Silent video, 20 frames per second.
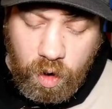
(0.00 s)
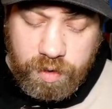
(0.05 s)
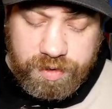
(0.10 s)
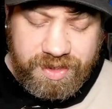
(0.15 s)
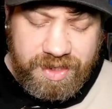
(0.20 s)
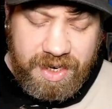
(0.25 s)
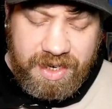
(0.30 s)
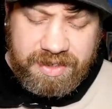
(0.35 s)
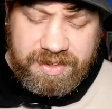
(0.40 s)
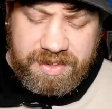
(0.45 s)

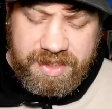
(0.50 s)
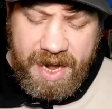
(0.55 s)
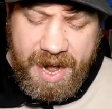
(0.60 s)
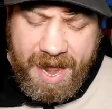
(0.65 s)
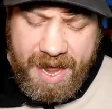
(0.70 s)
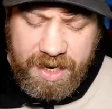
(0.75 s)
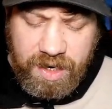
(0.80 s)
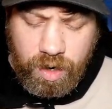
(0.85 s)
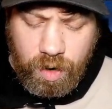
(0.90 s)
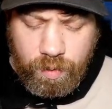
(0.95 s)
got a
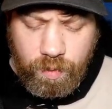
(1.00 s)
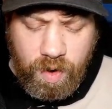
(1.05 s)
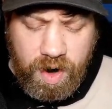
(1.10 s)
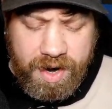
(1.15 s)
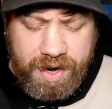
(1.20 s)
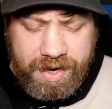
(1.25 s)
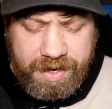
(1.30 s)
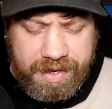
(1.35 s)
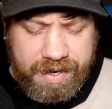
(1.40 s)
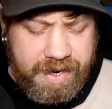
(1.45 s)
10
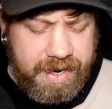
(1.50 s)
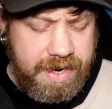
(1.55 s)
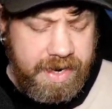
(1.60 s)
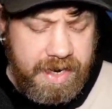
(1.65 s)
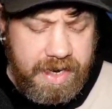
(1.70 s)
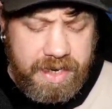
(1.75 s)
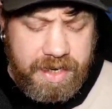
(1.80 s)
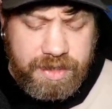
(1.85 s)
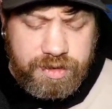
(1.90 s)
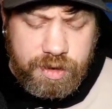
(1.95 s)
right here.
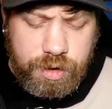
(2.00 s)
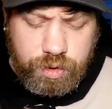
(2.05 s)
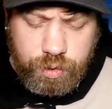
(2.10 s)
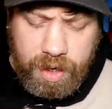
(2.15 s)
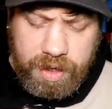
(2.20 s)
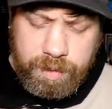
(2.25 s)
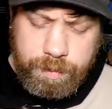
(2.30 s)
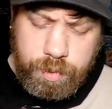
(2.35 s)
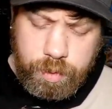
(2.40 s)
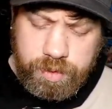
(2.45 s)
It is a
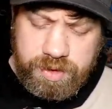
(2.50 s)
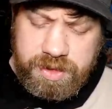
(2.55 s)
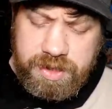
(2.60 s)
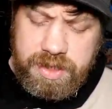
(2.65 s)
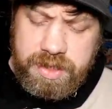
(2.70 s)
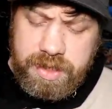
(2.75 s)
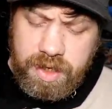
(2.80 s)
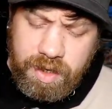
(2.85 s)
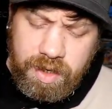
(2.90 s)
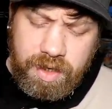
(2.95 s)
Dragon Ball
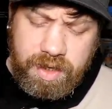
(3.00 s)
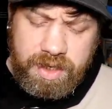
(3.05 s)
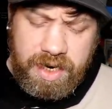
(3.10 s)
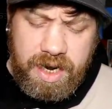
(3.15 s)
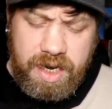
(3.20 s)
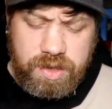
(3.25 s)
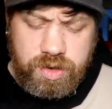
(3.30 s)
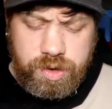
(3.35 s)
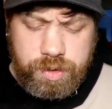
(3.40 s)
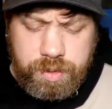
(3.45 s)
Z card,
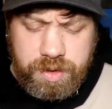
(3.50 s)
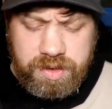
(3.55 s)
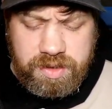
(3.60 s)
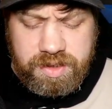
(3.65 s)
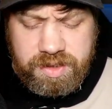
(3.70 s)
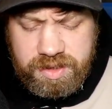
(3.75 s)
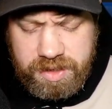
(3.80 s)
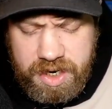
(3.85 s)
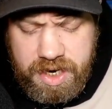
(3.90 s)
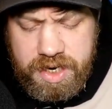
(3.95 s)
as you can
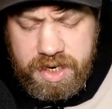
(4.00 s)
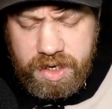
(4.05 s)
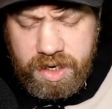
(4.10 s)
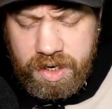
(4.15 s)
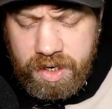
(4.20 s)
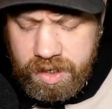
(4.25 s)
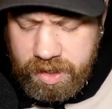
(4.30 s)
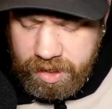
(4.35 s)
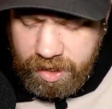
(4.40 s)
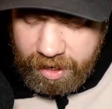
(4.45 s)
see.
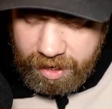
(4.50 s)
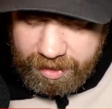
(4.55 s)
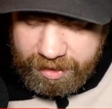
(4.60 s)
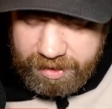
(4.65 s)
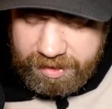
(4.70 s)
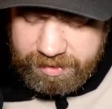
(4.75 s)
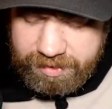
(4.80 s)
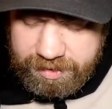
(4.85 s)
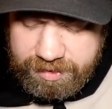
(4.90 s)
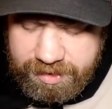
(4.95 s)
And
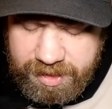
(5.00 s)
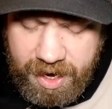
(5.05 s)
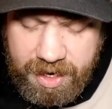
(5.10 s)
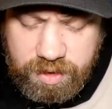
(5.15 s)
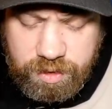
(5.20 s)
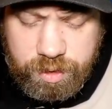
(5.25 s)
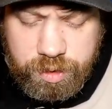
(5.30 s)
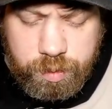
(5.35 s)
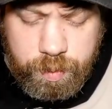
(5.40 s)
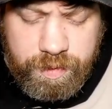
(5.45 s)
it is a
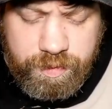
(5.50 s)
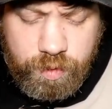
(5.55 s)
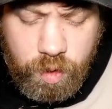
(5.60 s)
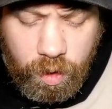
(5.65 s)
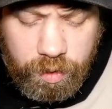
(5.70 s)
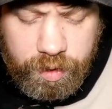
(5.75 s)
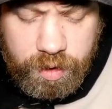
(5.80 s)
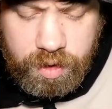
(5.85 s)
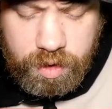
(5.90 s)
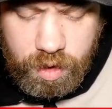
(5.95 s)
10 because we've
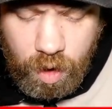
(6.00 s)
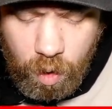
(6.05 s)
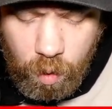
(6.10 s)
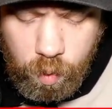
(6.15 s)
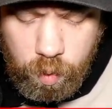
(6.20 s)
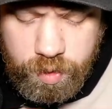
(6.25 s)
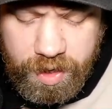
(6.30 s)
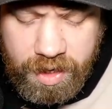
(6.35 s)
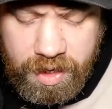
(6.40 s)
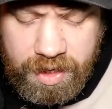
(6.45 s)
got the
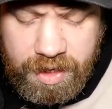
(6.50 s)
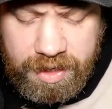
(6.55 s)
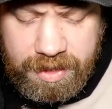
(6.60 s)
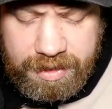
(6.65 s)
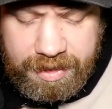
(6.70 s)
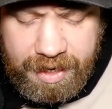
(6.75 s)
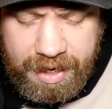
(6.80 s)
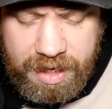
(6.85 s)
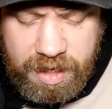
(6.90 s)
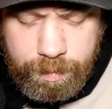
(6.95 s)
gold
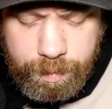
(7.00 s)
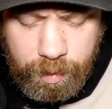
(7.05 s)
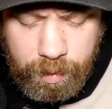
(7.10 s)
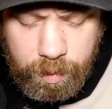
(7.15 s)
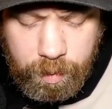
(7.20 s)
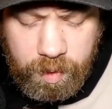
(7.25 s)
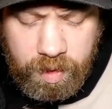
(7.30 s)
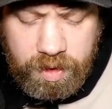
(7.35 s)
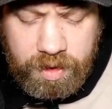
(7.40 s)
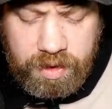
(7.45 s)

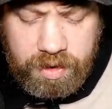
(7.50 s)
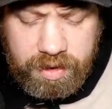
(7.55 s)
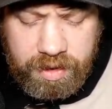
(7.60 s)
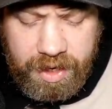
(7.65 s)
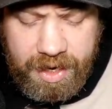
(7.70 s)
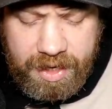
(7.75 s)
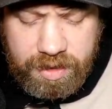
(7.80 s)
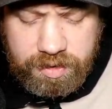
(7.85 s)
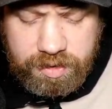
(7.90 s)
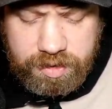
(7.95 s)
label.
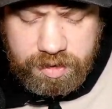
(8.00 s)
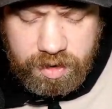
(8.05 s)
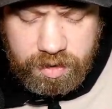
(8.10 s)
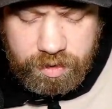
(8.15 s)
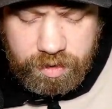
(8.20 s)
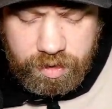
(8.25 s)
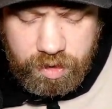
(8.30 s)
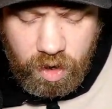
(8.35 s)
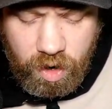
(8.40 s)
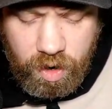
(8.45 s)
Let's
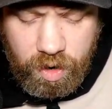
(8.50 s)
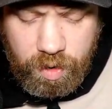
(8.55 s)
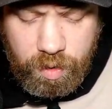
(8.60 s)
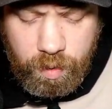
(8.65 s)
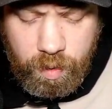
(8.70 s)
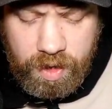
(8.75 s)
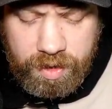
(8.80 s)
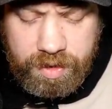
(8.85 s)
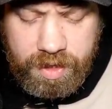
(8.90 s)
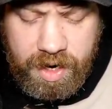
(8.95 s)

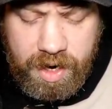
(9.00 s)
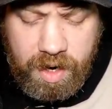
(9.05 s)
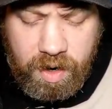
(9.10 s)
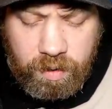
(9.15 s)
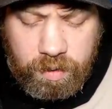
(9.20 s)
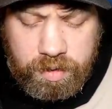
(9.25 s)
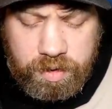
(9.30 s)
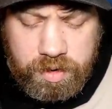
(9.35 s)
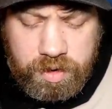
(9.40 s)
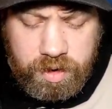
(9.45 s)
go. Now,